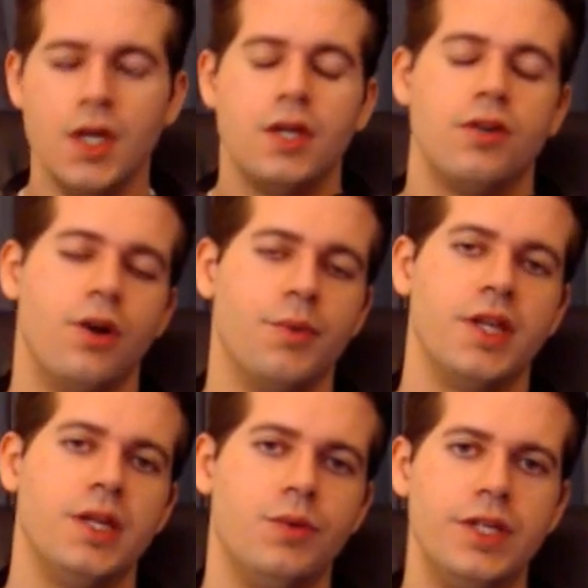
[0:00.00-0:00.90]

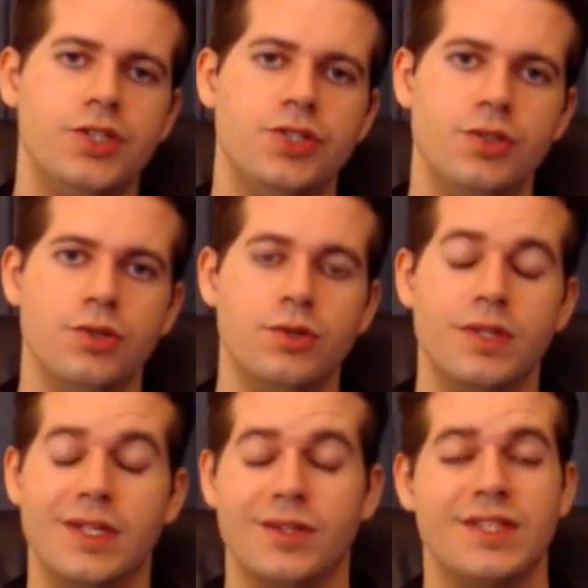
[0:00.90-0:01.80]
Normally, we do
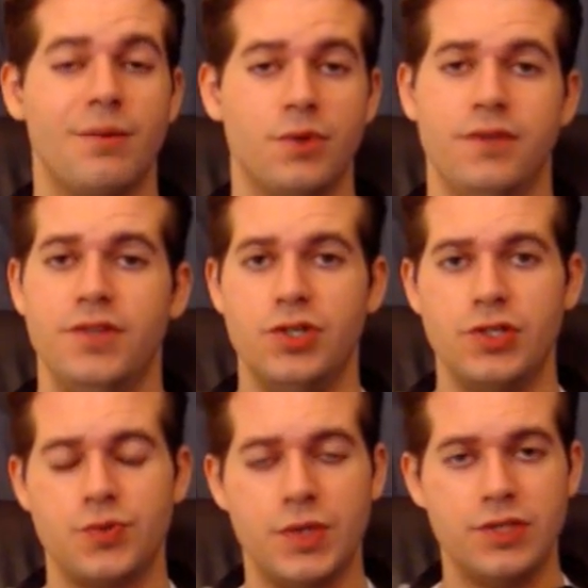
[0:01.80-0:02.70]
demo
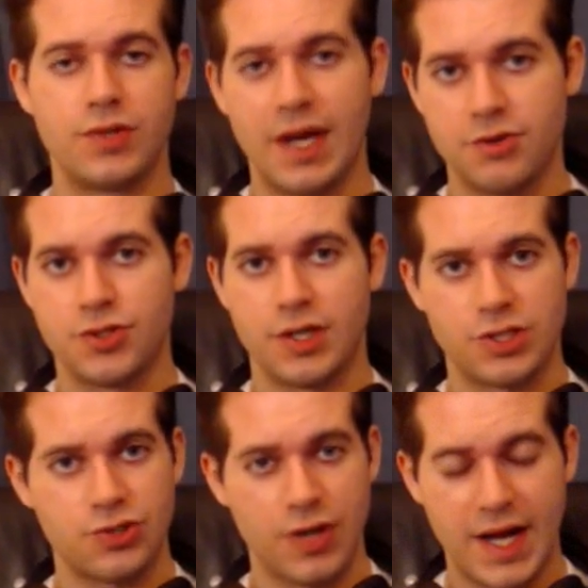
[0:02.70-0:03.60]
reviews, we do Counter-Strike
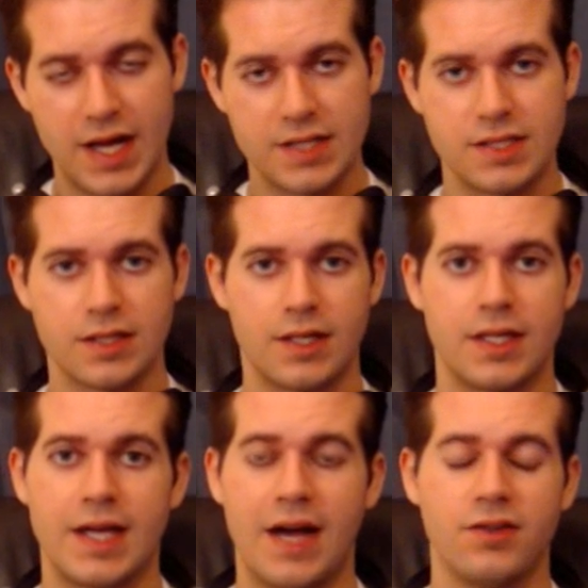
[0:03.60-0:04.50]
strats and
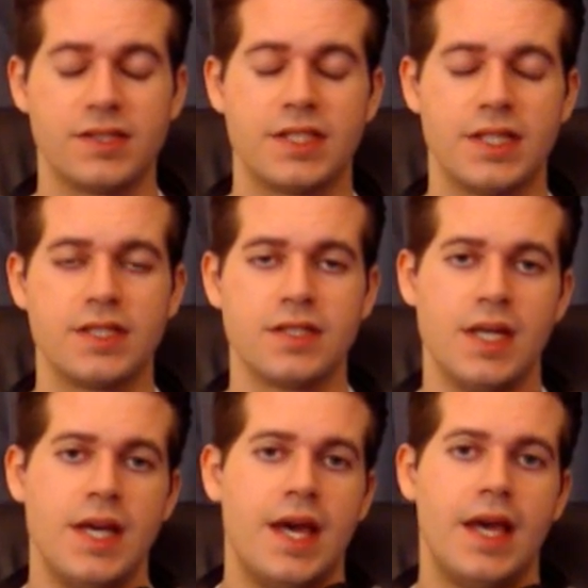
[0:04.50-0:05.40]
analysis,
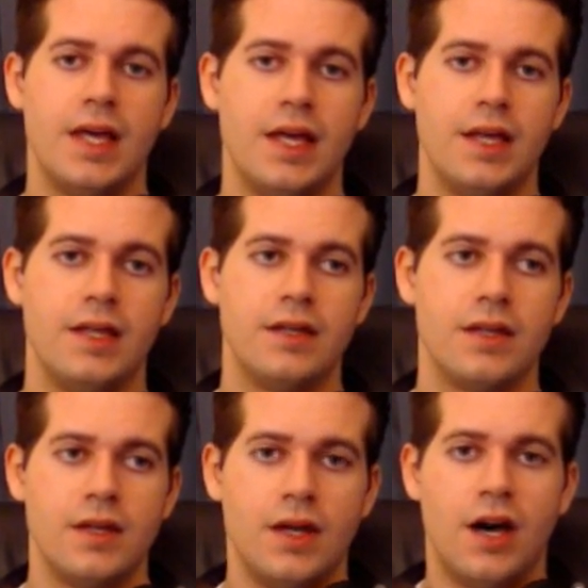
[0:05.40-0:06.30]
and
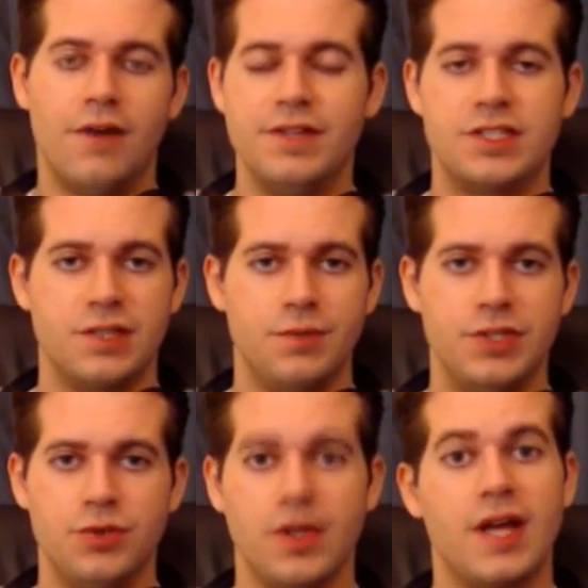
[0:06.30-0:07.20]
obviously we
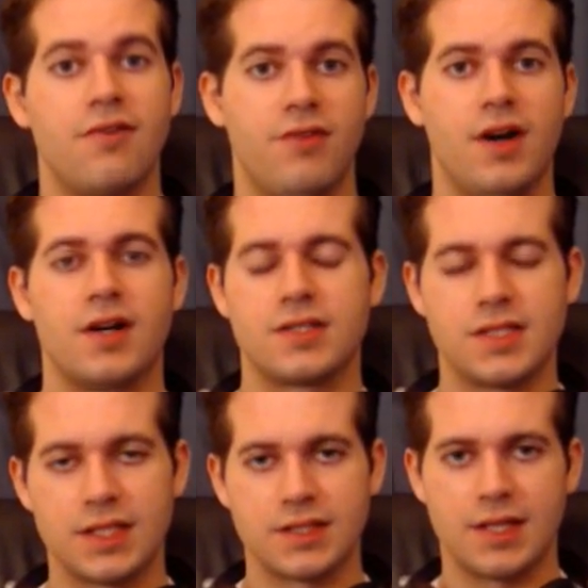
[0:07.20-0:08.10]
do a lot of vlogs and
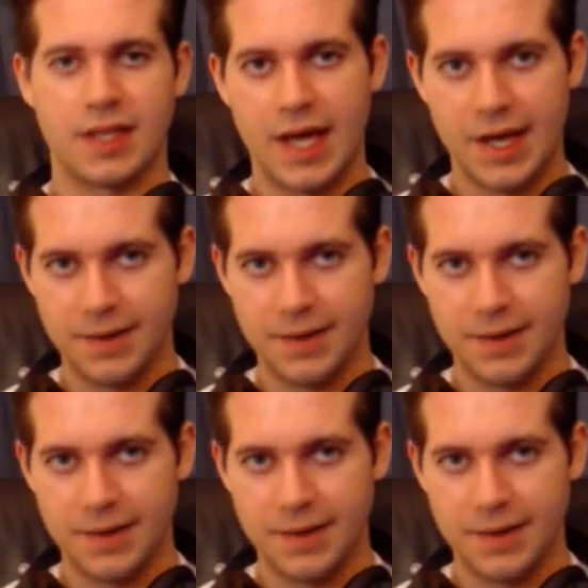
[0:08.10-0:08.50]
things like that.